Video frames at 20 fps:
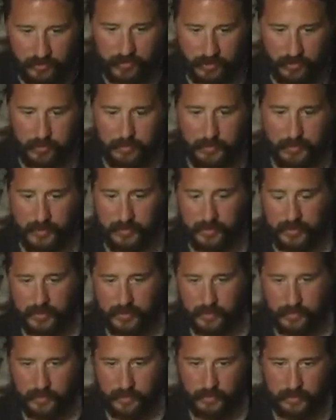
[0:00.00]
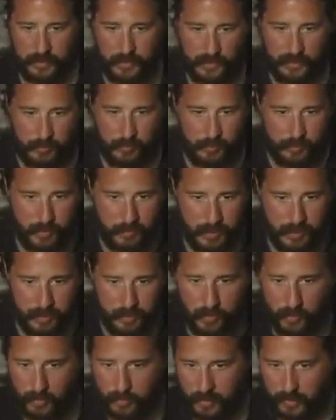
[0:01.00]
a little bit. I know I didn't really make a
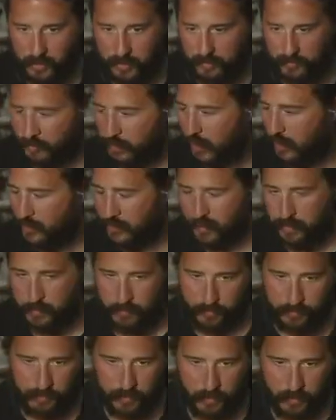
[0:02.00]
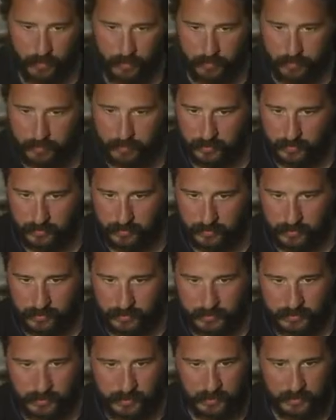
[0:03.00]
whole lot of content before, but
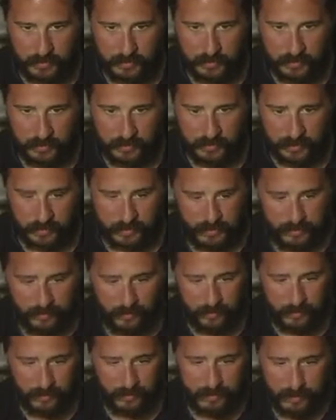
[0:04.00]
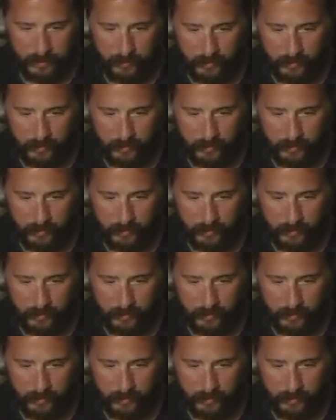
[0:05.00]
you know, again, it